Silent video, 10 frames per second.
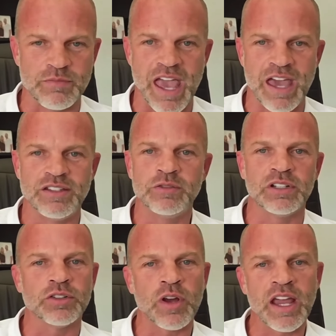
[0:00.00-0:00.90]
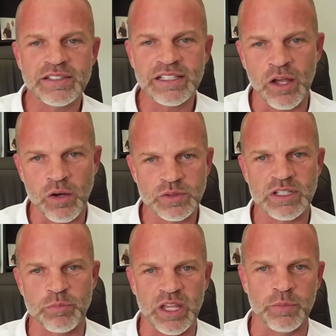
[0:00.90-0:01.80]
man, doing crazy loans
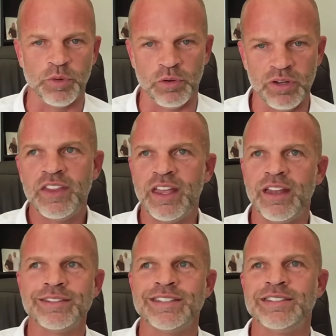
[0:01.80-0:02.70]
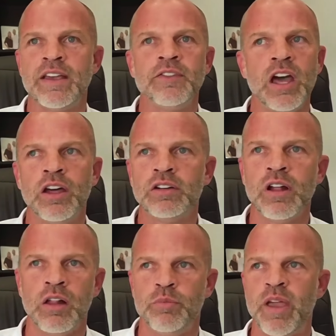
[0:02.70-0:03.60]
to people. That $700